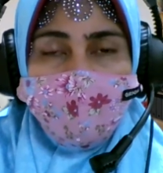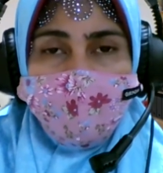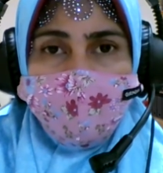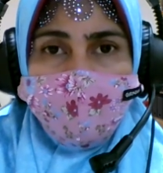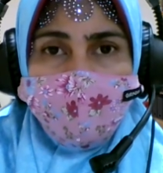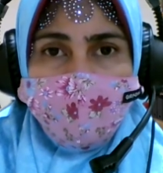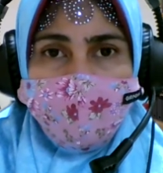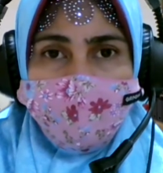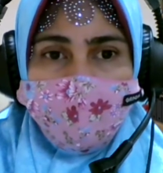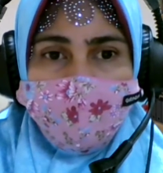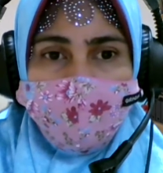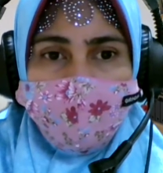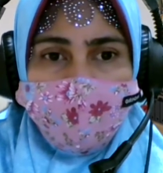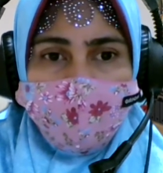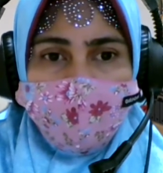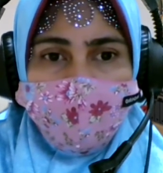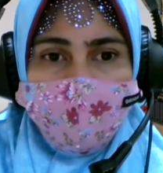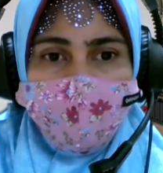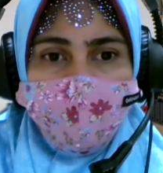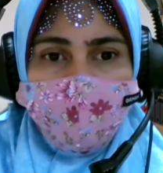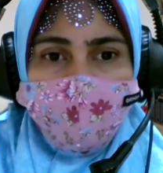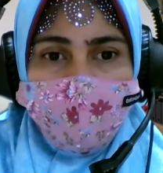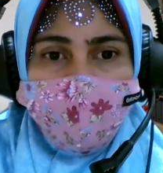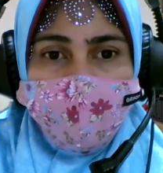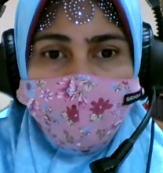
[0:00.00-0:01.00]
They
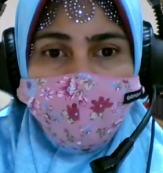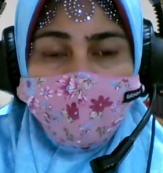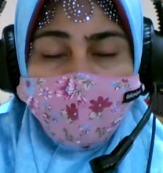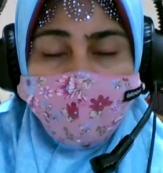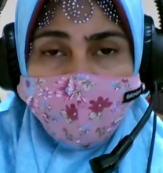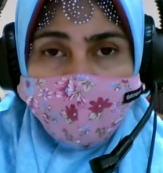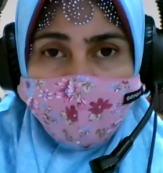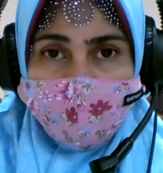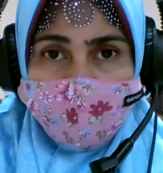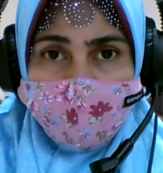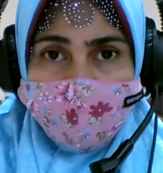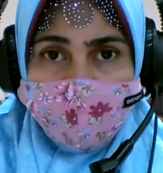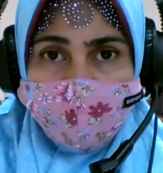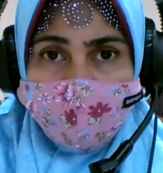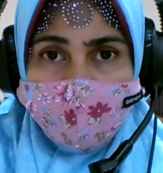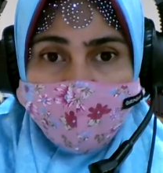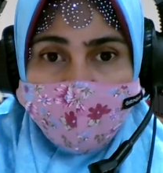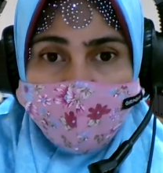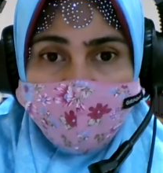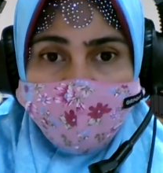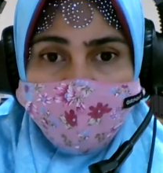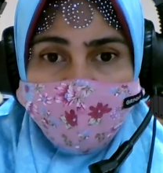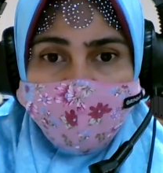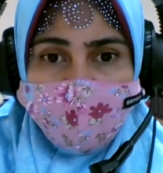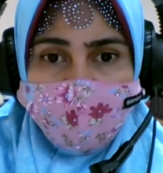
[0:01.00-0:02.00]
have always
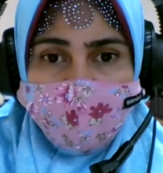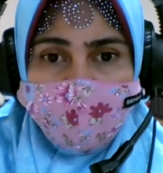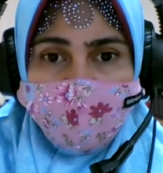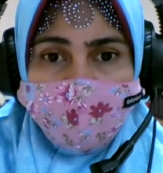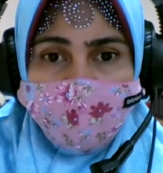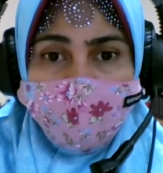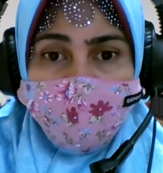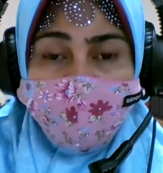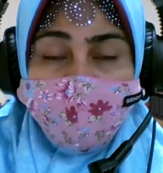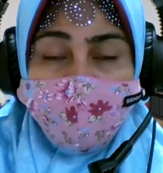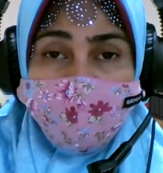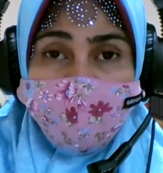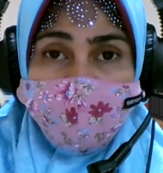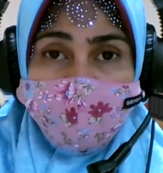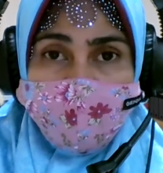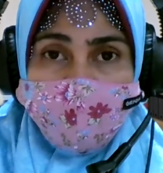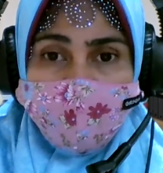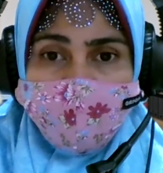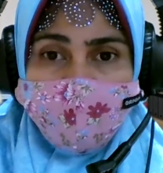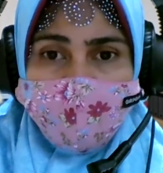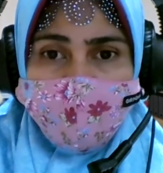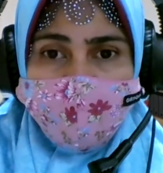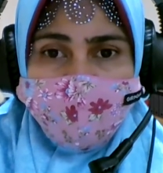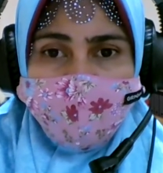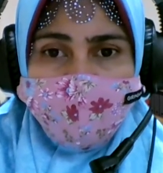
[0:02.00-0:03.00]
enchanted and
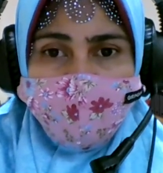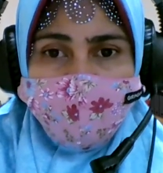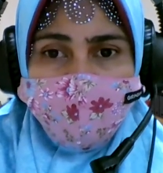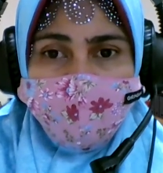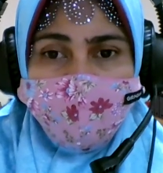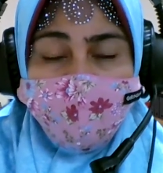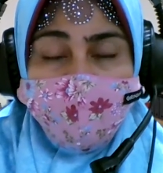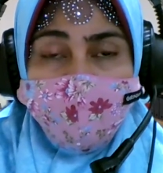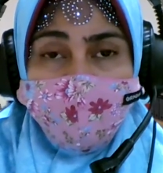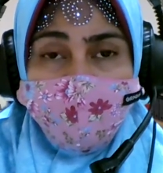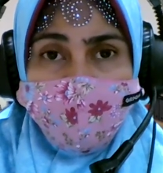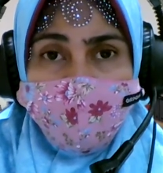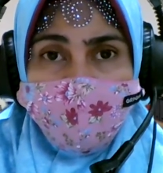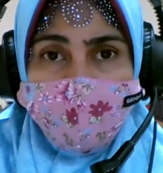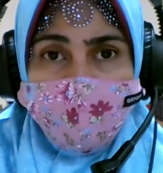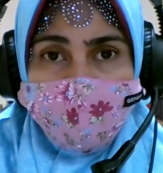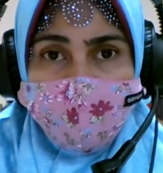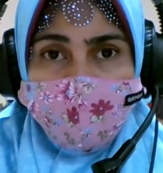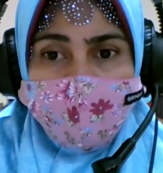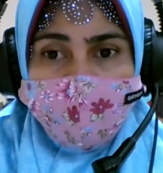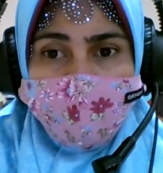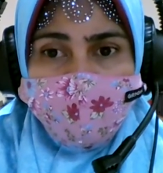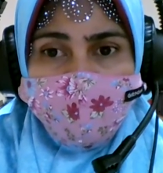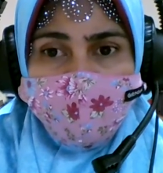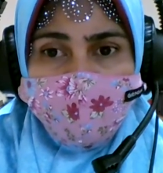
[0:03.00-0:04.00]
fascinated children
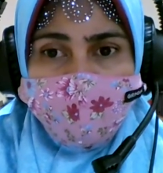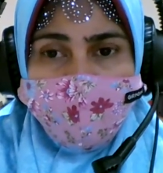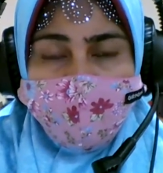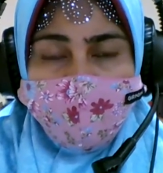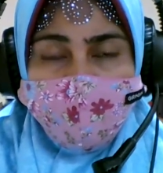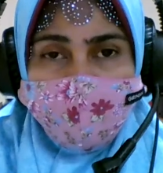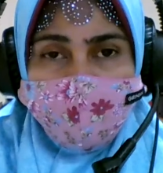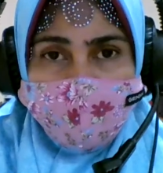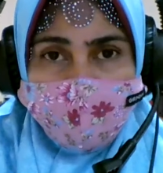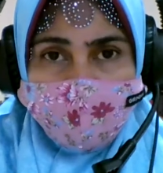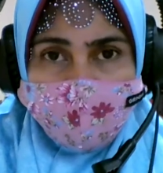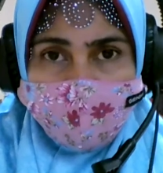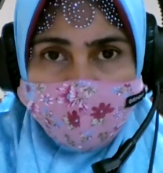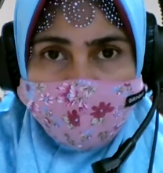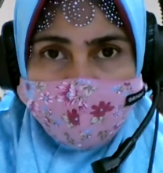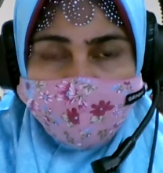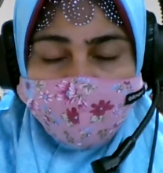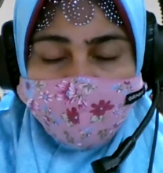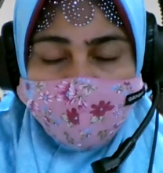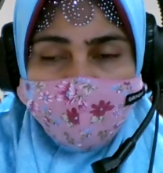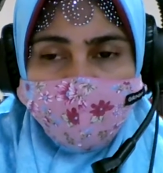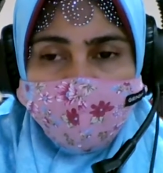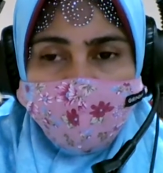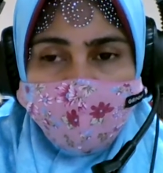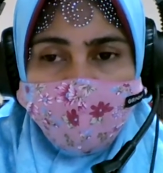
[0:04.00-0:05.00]
as well as
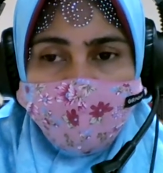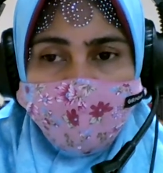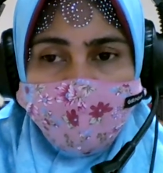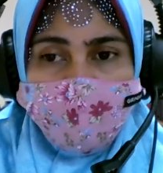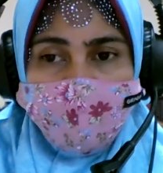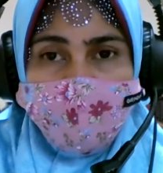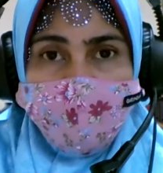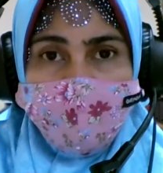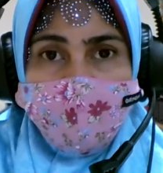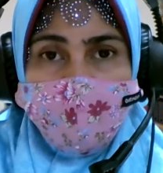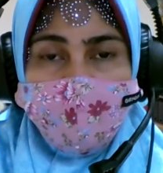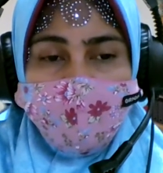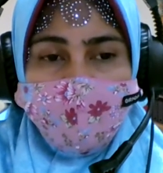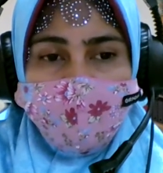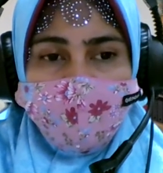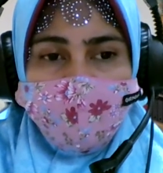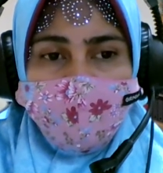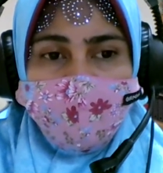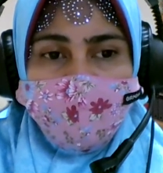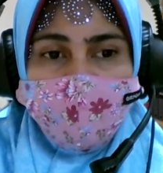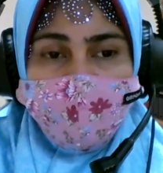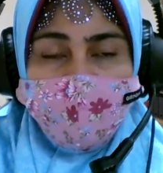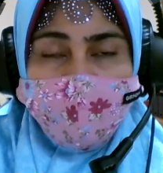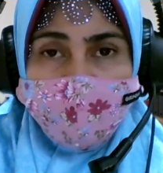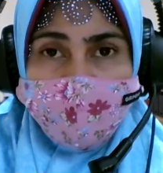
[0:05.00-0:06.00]
adults. There
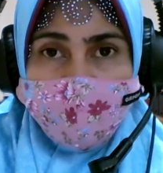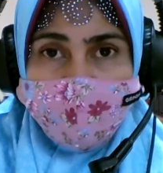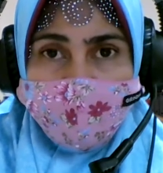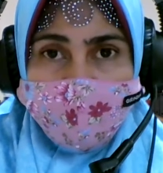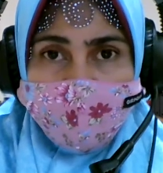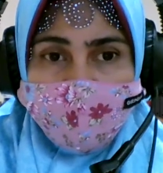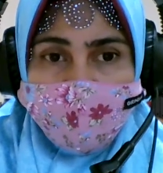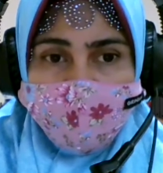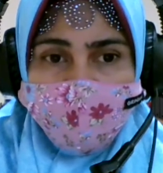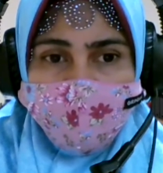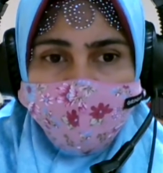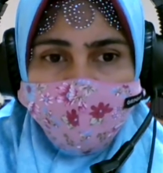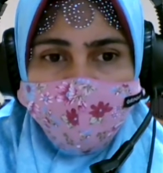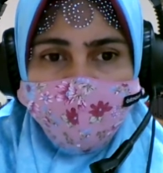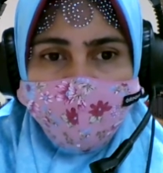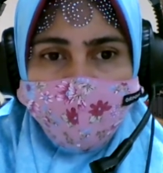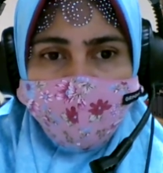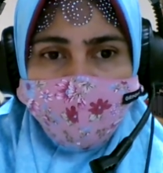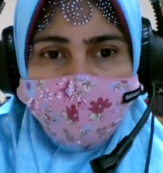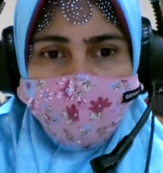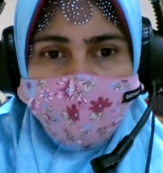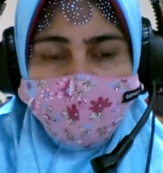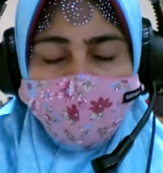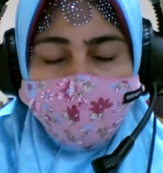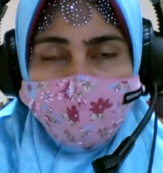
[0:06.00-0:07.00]
are many kinds of
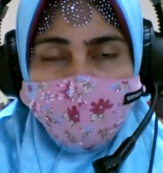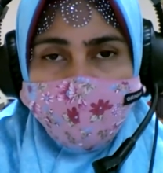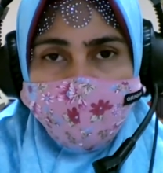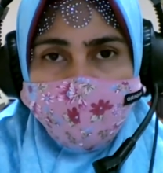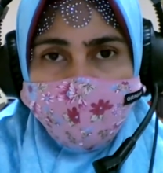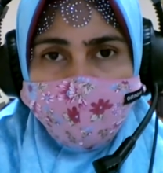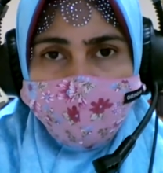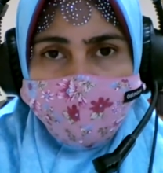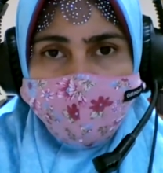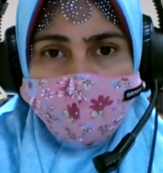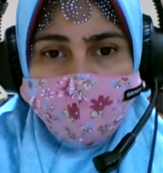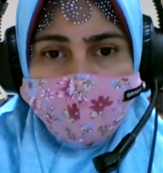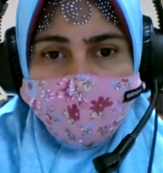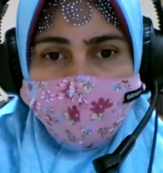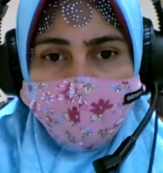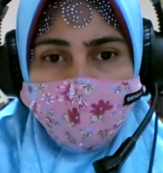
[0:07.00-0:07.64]
folktales, such as